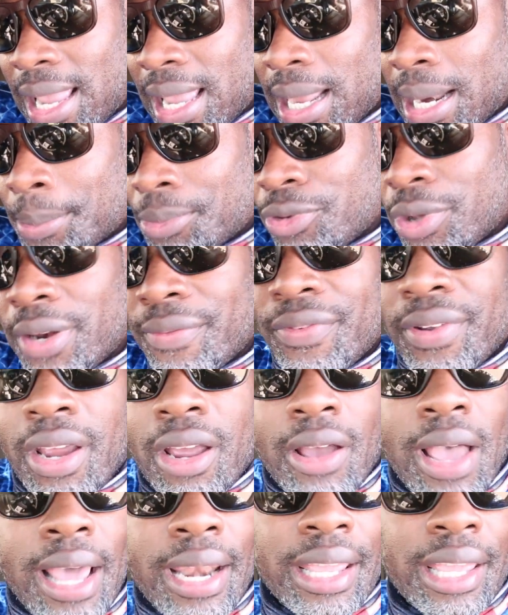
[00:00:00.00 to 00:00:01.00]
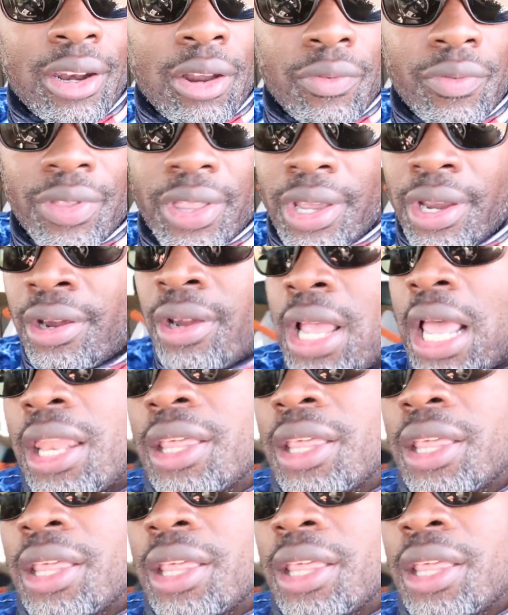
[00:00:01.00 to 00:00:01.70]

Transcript: And I'm trying to figure out how to get over there.